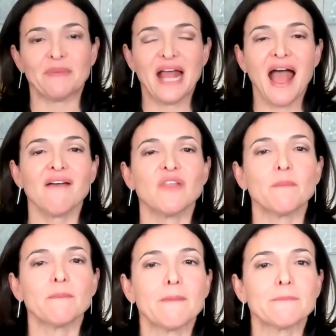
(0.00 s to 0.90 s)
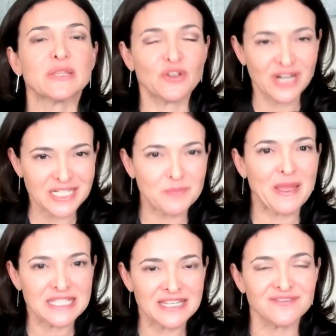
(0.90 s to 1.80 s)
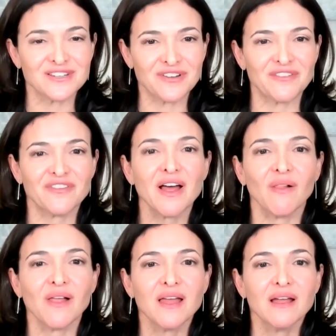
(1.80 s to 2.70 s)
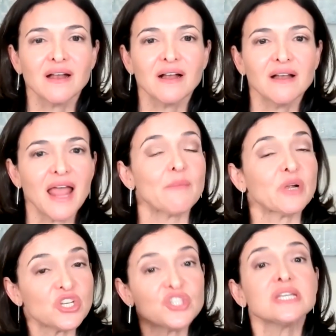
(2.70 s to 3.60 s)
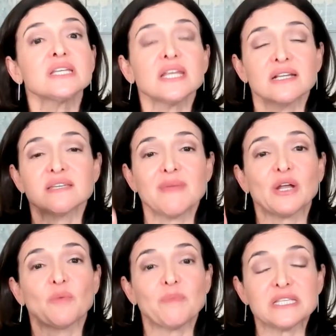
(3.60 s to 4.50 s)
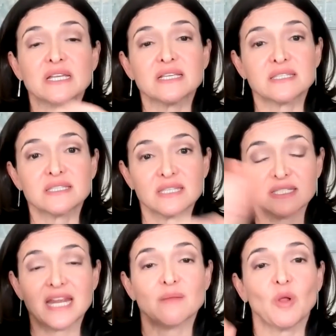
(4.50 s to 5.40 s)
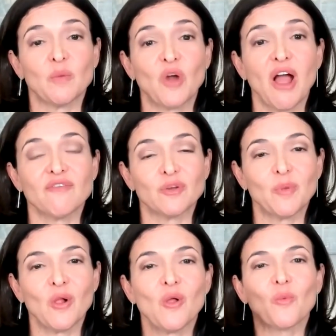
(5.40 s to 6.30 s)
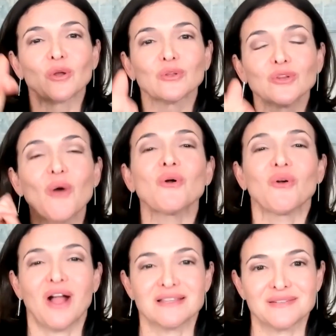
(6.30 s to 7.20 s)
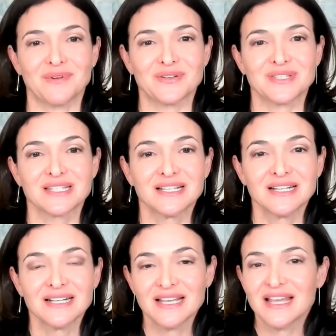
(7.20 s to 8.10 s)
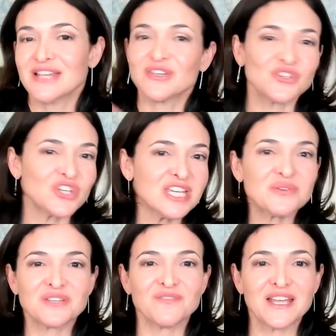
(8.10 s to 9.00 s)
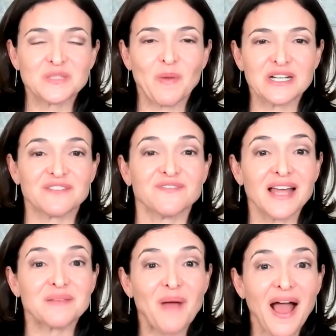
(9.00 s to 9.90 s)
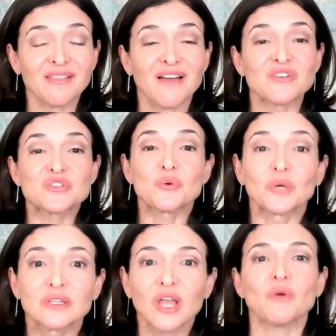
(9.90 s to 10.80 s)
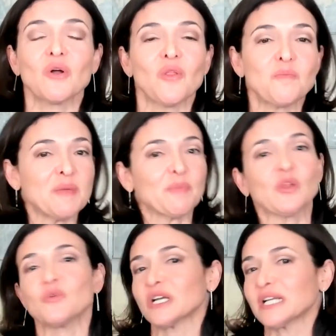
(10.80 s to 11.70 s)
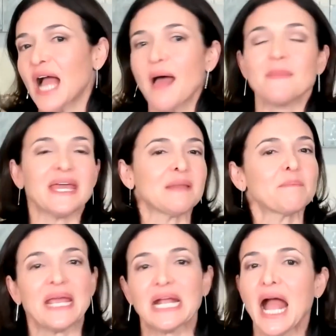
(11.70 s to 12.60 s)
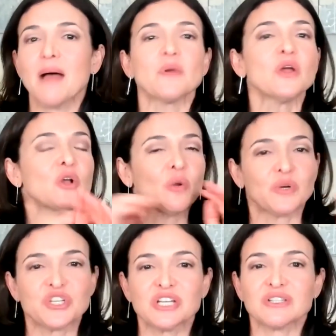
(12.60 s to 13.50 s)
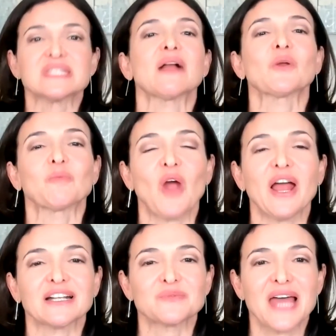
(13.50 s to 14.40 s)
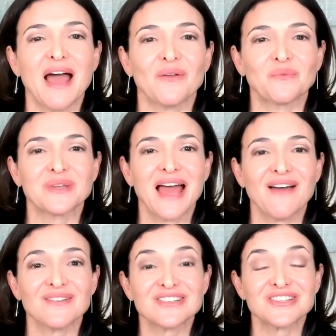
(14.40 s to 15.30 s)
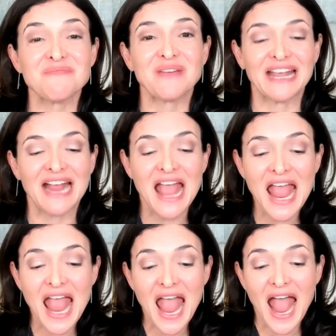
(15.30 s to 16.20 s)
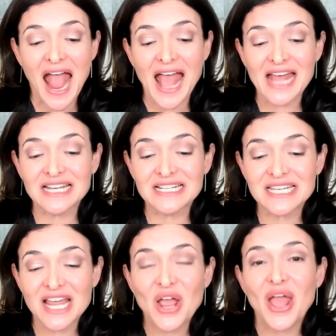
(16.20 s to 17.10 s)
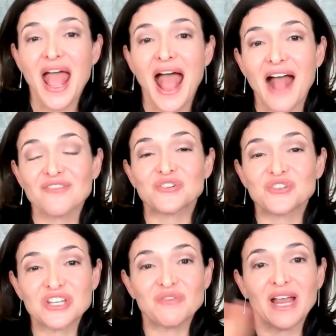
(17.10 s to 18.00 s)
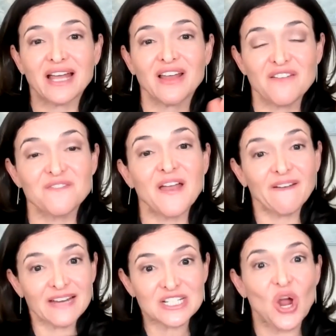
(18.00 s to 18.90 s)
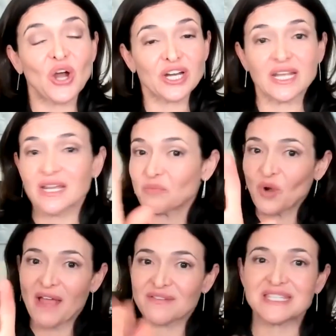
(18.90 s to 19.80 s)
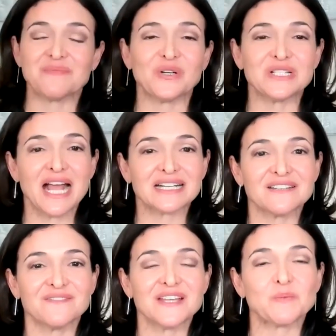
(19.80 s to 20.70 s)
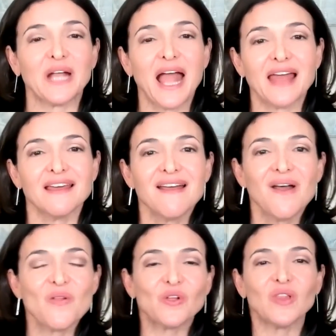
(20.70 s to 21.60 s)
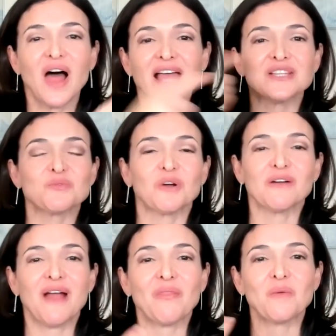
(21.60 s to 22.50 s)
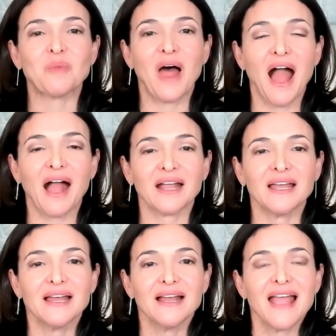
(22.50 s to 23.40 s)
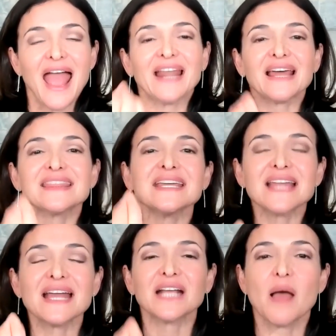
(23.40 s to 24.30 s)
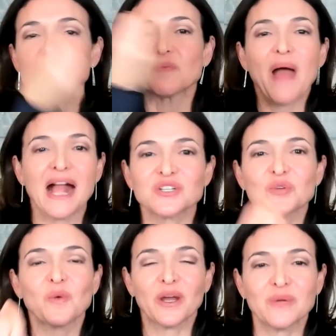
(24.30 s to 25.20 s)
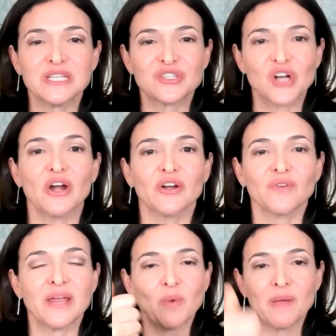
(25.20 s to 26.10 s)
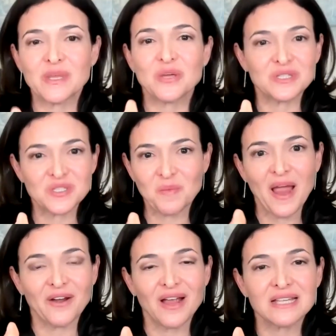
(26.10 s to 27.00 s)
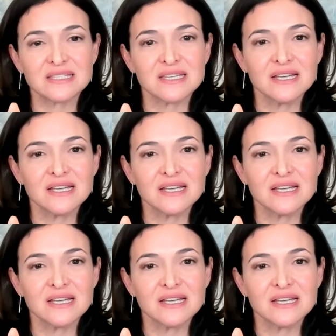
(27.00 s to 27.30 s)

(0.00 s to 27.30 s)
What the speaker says: to have them, but they're expensive to fulfill. And what she needed to make her business sustainable and profitable were local customers. So she used Facebook to find pie lovers who were local, the people who could come in, pick up, where she could sell her product without shipping. And after she ran a very targeted, privacy protected Facebook ad, the lines were around the block. And I think that comes back to where we start, right? Women who inspire us,